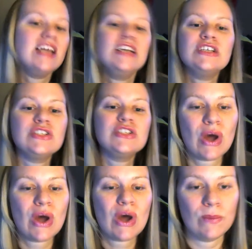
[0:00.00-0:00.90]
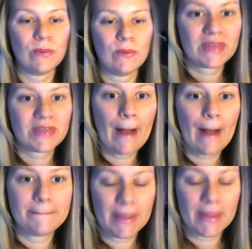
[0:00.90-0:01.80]
So
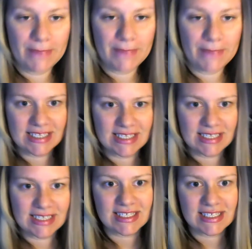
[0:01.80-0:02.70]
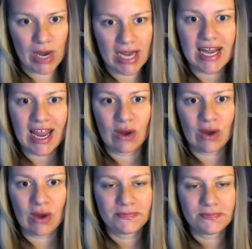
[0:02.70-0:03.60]
the basis right now,
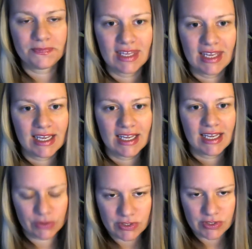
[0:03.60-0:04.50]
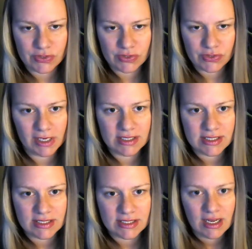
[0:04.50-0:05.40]
get those distributors.
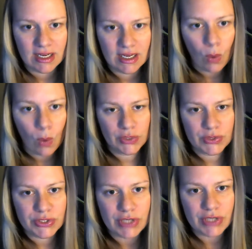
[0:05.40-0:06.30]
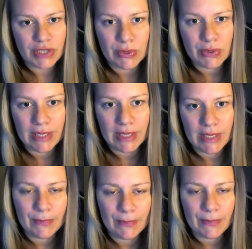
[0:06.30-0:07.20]
When you start recruiting
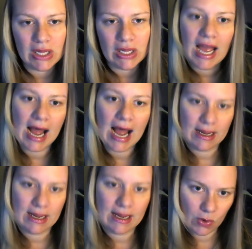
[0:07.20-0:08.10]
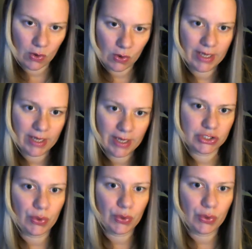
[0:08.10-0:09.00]
people, I am going to show
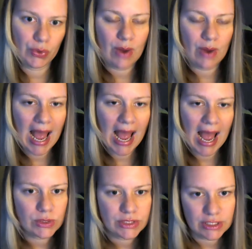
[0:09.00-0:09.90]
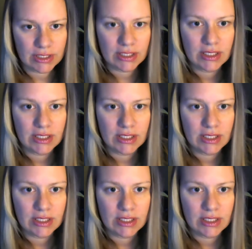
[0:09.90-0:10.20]
you how to,